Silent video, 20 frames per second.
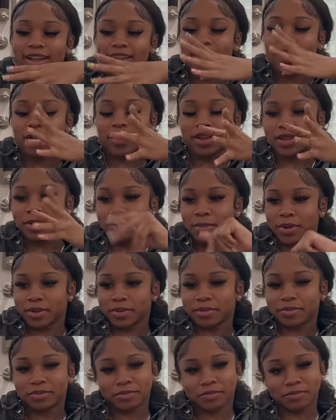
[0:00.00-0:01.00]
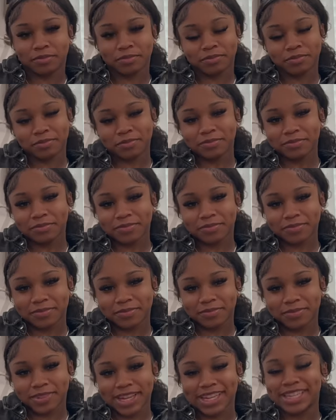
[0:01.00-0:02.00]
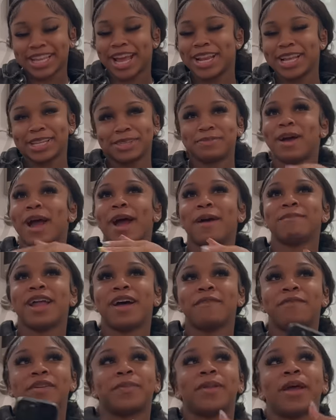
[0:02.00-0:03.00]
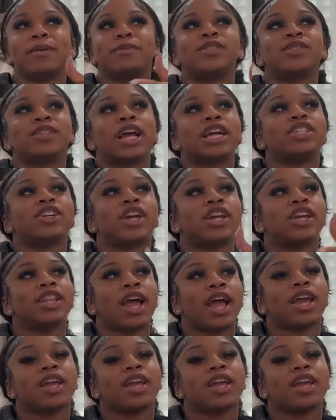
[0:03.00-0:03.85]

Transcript: get the Because at this point, I'm not going to you like,